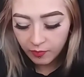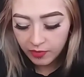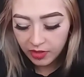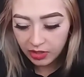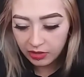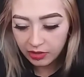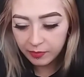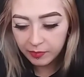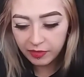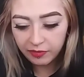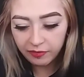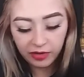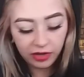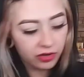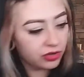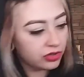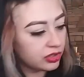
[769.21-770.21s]
me clean my
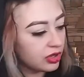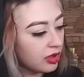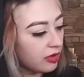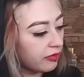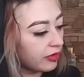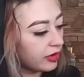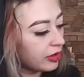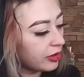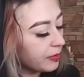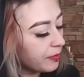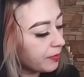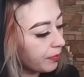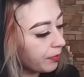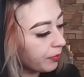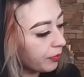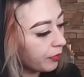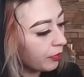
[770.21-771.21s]
fingers off here.
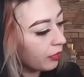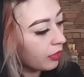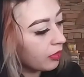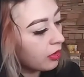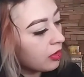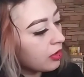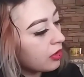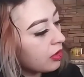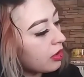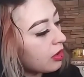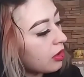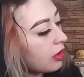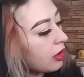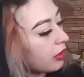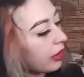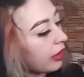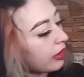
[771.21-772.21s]

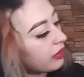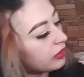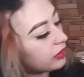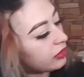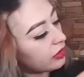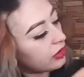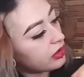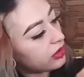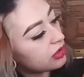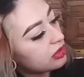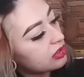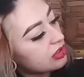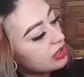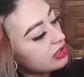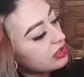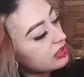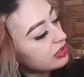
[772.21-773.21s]
Okay, so there's
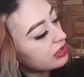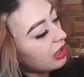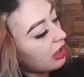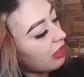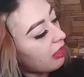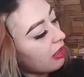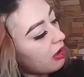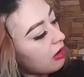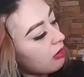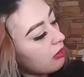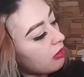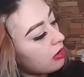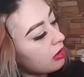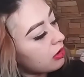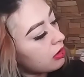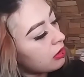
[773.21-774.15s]
this yellow.